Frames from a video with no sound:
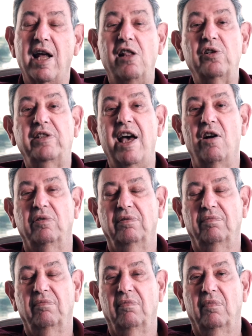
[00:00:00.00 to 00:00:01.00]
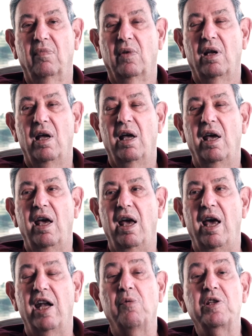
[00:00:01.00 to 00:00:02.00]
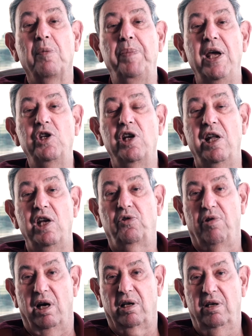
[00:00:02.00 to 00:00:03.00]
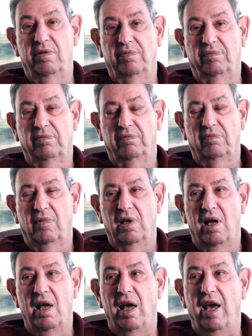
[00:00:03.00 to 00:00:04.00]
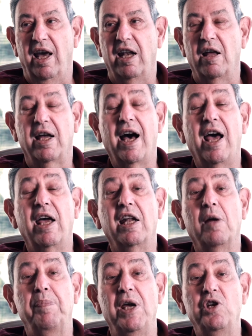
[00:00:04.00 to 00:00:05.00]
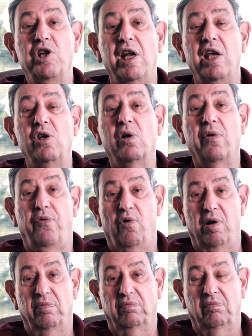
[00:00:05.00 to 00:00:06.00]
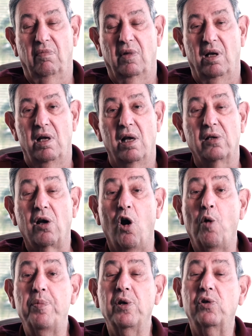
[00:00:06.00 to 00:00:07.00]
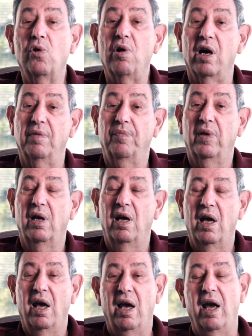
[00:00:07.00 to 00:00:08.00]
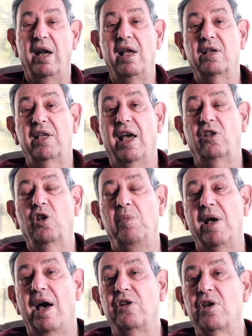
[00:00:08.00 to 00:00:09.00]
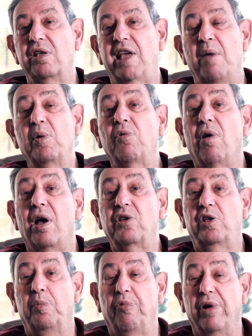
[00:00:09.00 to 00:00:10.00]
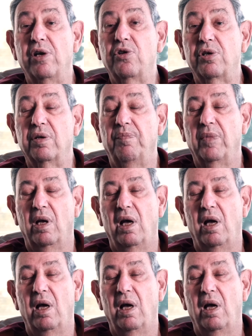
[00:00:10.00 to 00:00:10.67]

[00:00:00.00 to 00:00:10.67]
And I looked out, and it was a PG&E truck and a guy in a PG&E uniform. So I opened the door, and he said to me, I just came across the bridge.